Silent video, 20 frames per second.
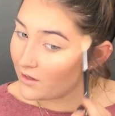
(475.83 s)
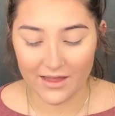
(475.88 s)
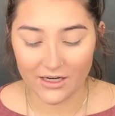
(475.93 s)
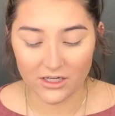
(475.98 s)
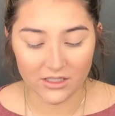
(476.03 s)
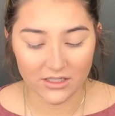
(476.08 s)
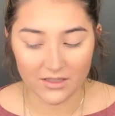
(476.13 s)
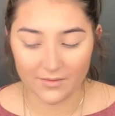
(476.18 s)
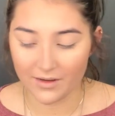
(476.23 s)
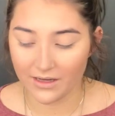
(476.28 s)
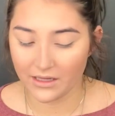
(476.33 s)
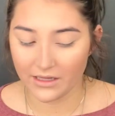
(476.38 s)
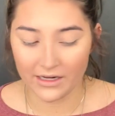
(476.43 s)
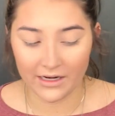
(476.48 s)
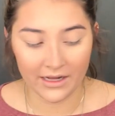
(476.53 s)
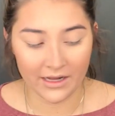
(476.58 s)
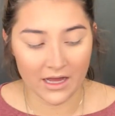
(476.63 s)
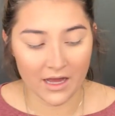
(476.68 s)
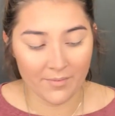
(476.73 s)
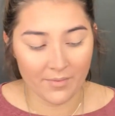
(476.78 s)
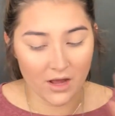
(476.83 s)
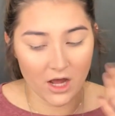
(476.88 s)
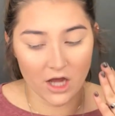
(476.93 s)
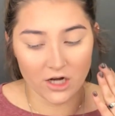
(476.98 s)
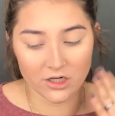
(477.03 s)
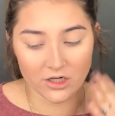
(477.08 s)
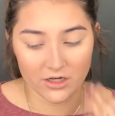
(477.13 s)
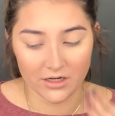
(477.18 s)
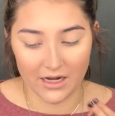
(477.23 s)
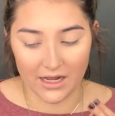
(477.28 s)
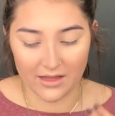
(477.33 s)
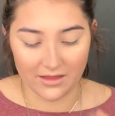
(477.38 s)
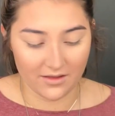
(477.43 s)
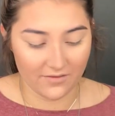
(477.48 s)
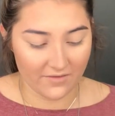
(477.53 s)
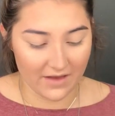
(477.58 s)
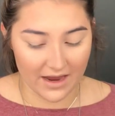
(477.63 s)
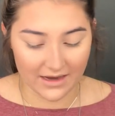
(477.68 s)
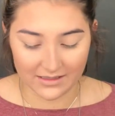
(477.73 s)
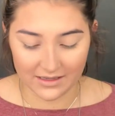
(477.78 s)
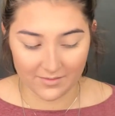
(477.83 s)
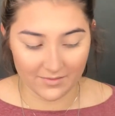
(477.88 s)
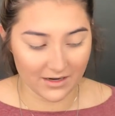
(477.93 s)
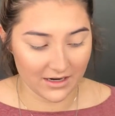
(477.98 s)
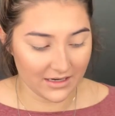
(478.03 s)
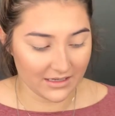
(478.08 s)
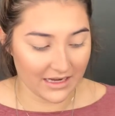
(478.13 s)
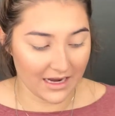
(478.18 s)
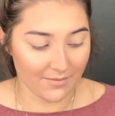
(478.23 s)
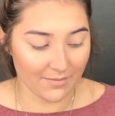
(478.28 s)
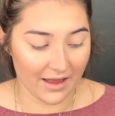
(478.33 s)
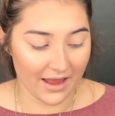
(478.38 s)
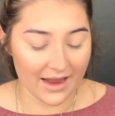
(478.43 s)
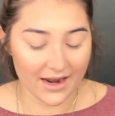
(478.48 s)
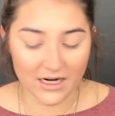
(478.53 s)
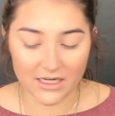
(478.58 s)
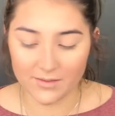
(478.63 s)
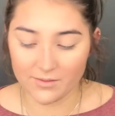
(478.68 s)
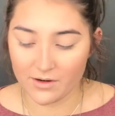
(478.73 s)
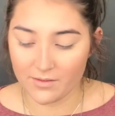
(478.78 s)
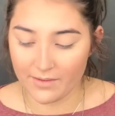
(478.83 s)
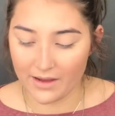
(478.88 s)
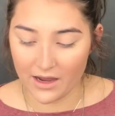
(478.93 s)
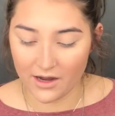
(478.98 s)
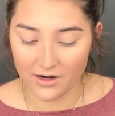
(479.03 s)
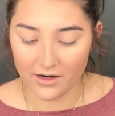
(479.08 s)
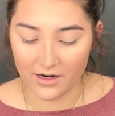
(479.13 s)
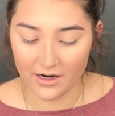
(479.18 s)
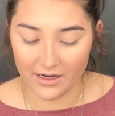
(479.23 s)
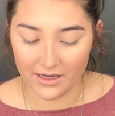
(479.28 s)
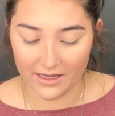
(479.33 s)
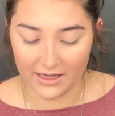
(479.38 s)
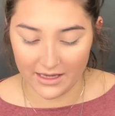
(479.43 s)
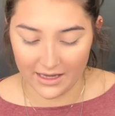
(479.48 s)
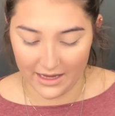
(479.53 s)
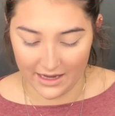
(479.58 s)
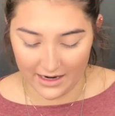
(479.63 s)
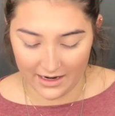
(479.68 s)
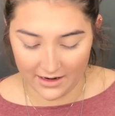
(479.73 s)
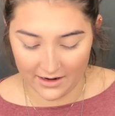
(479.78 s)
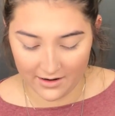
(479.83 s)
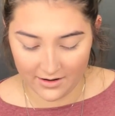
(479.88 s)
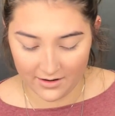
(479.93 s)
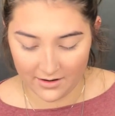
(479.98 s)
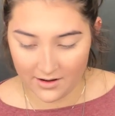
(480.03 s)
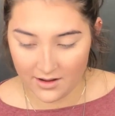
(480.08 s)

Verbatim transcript: And just to be cleaning up underneath the face, I'm going to take my Airspun powder again,